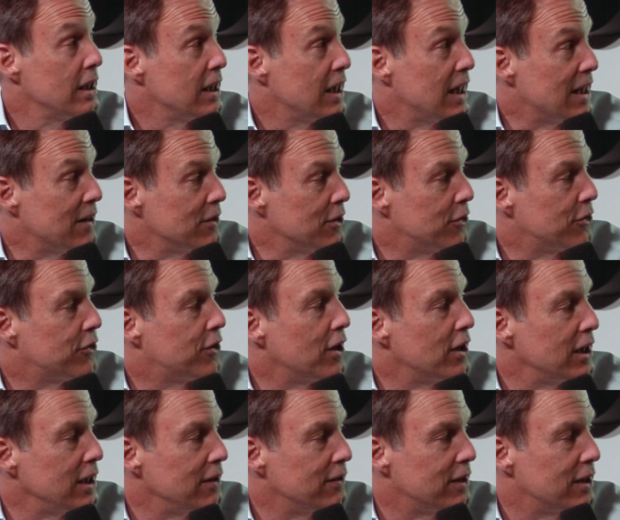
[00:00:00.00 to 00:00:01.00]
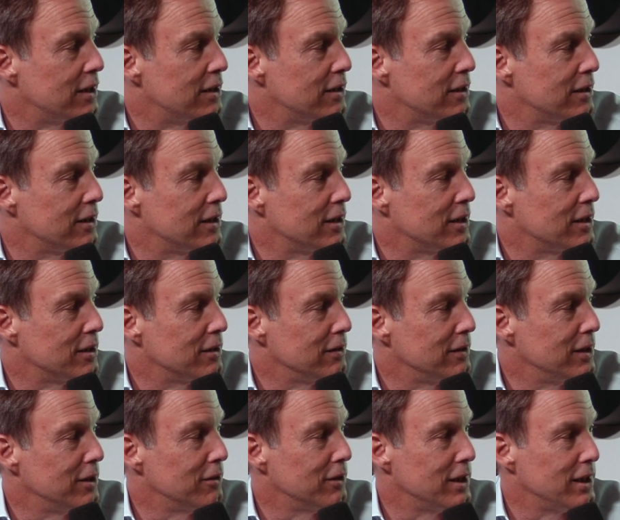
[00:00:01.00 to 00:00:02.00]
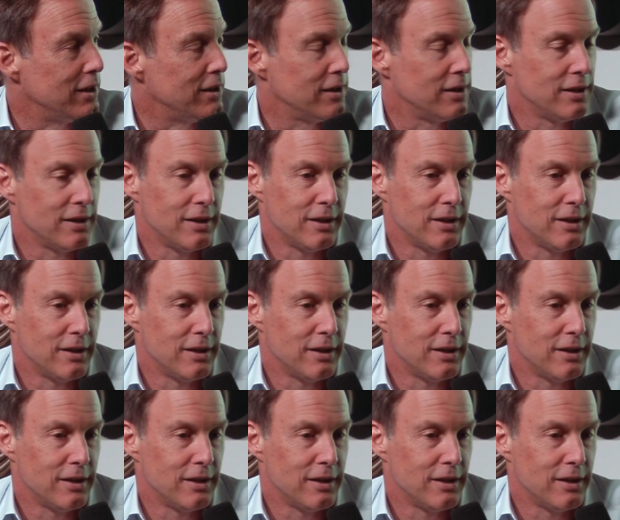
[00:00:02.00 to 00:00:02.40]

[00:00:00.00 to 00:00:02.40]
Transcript: And the study that uh, Lilly